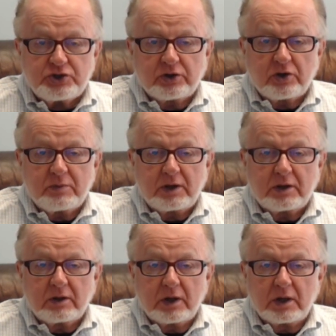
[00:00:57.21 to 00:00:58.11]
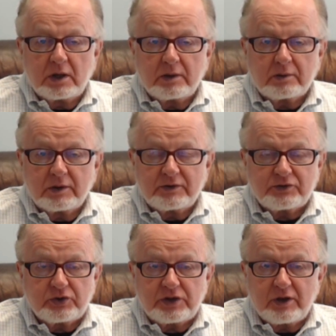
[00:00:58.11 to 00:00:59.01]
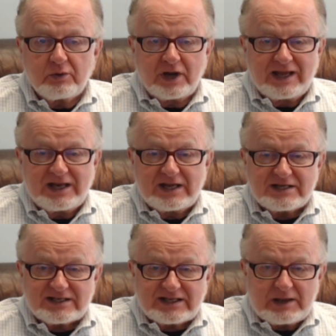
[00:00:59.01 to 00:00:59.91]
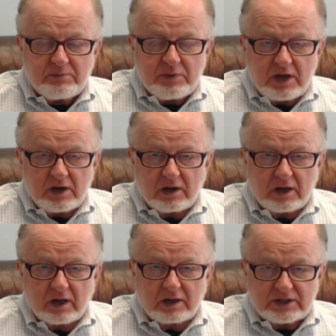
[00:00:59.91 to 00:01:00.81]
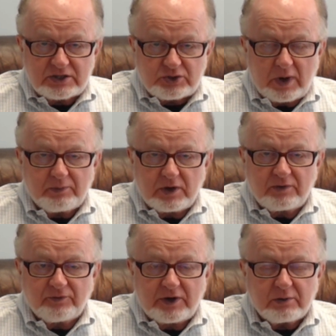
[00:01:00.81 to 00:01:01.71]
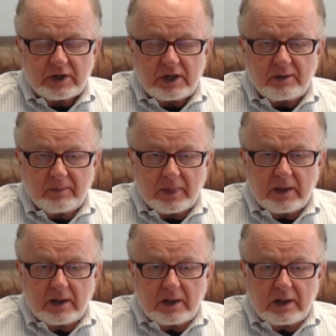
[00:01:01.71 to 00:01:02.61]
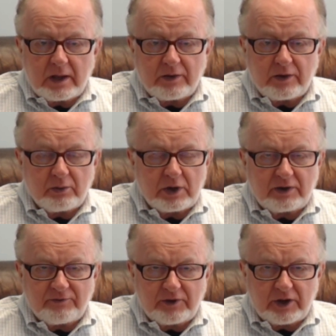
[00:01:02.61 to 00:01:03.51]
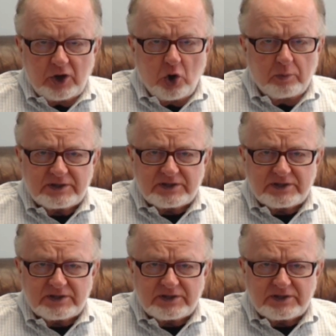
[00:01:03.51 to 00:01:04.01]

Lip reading: It could be the sort of thing where eating and sleeping are disrupted frequently, and they're really feeling hopeless